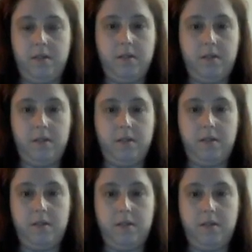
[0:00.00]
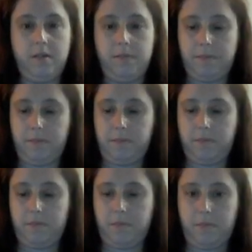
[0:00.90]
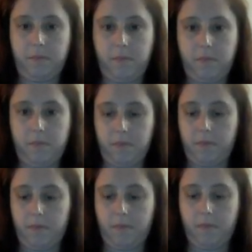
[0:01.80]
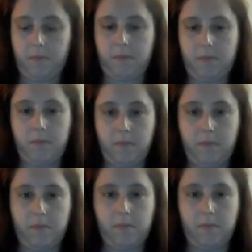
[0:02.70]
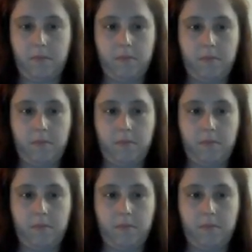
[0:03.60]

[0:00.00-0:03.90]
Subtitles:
(silence)